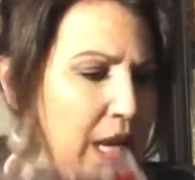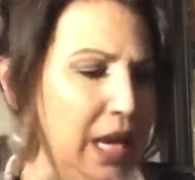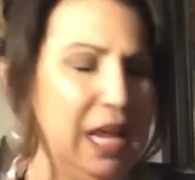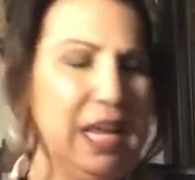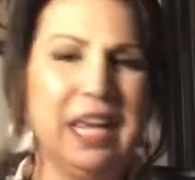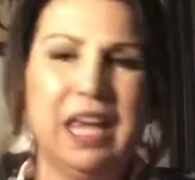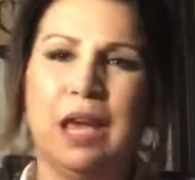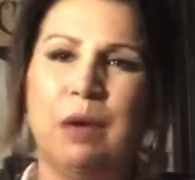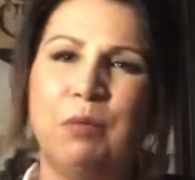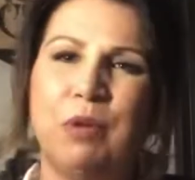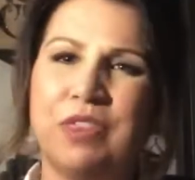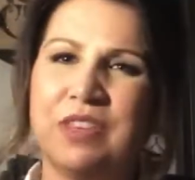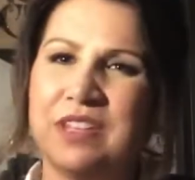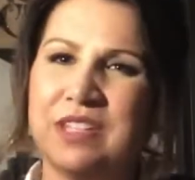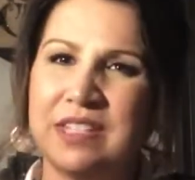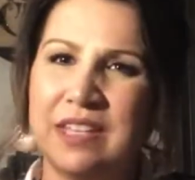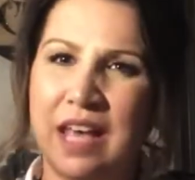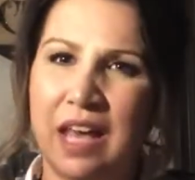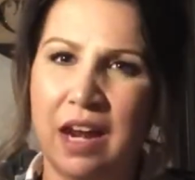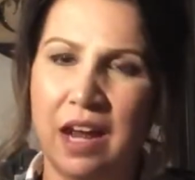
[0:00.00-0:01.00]
it came with a
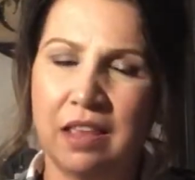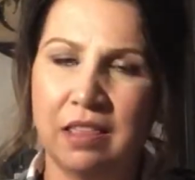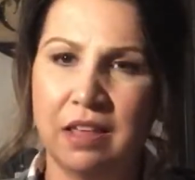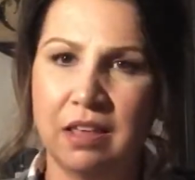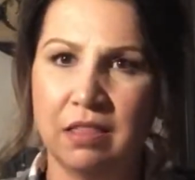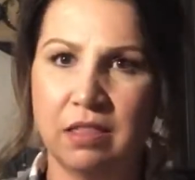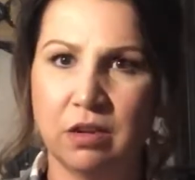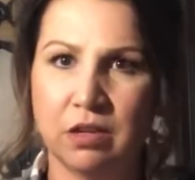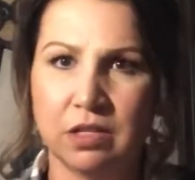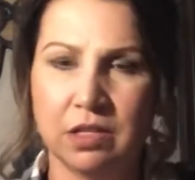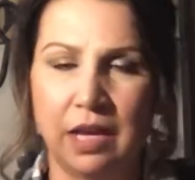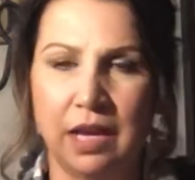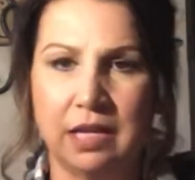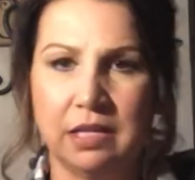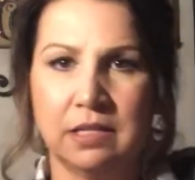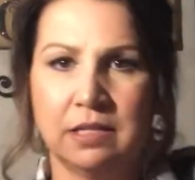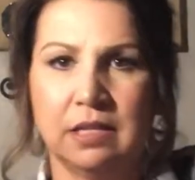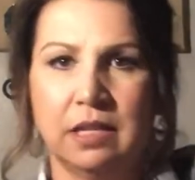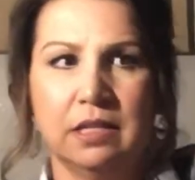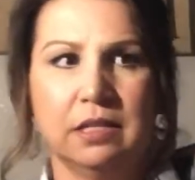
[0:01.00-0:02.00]
set, I think there's like
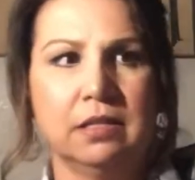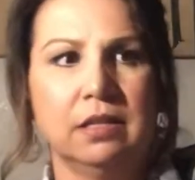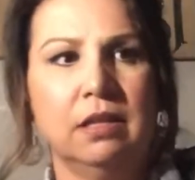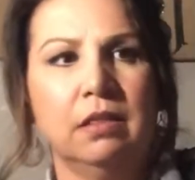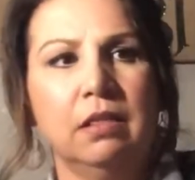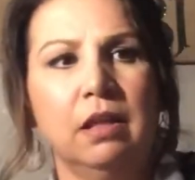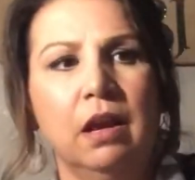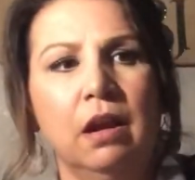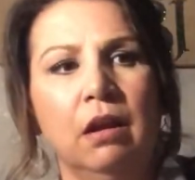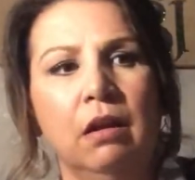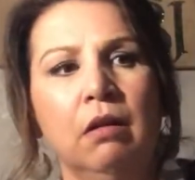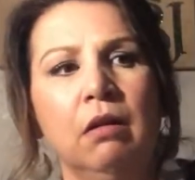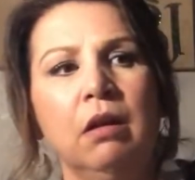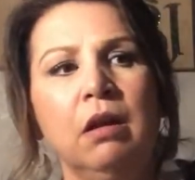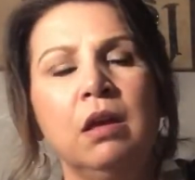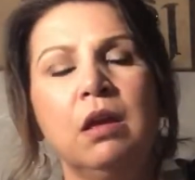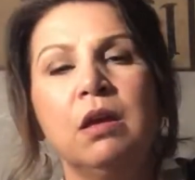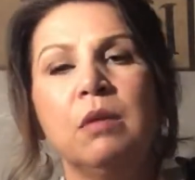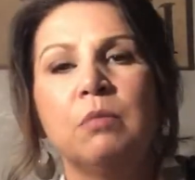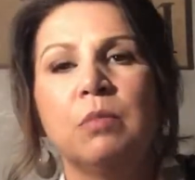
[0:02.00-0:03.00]
six in there,
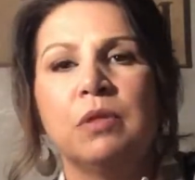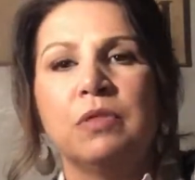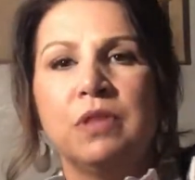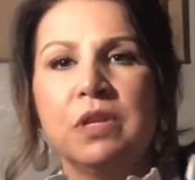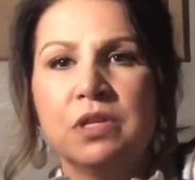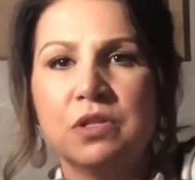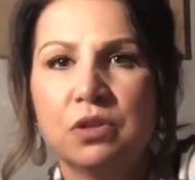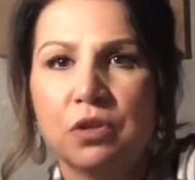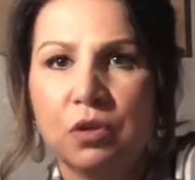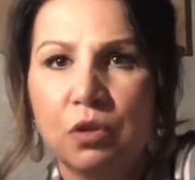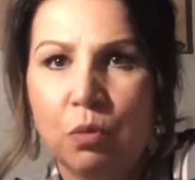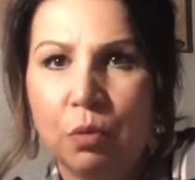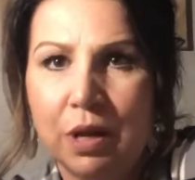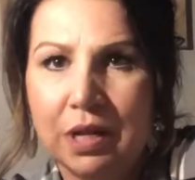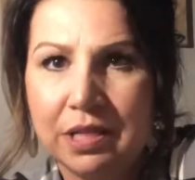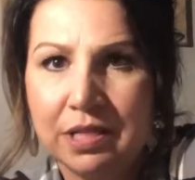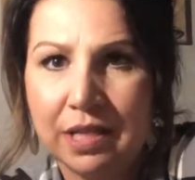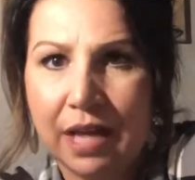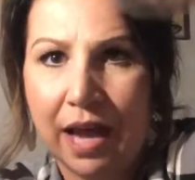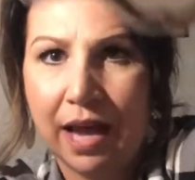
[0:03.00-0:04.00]
but these are the
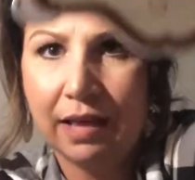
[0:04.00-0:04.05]
ones I